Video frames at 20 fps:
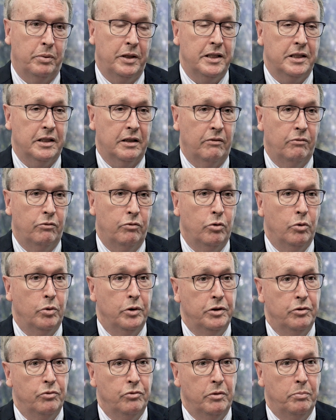please come
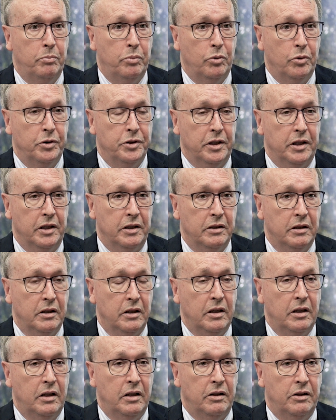forward and report it.
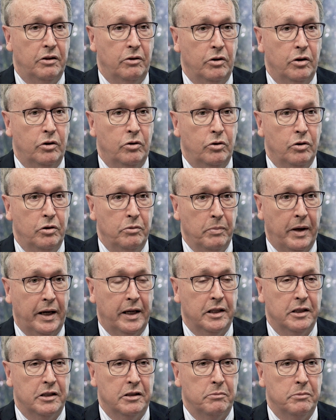There are good
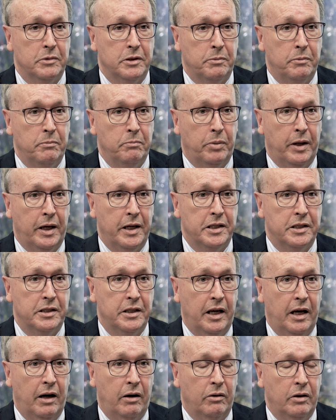mechanisms in place
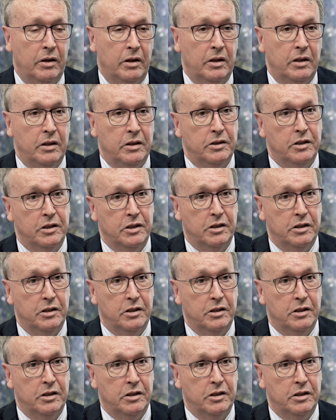now to